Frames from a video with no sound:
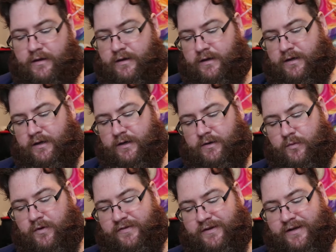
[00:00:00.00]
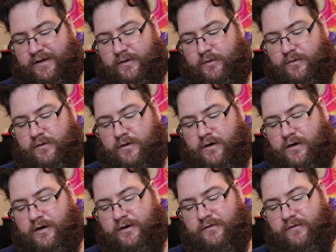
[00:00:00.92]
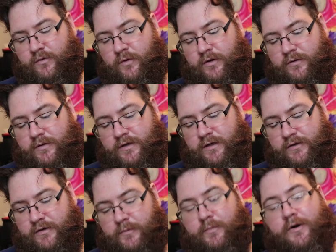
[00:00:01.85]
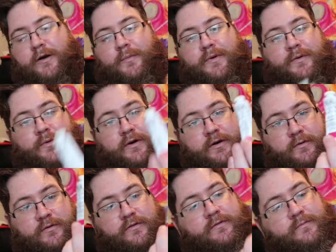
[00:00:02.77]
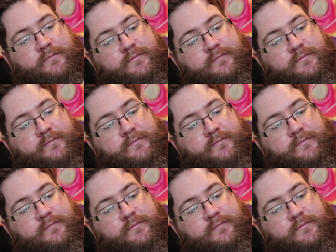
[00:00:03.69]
Winston & Newton Artist Oil Color Permanent Rose.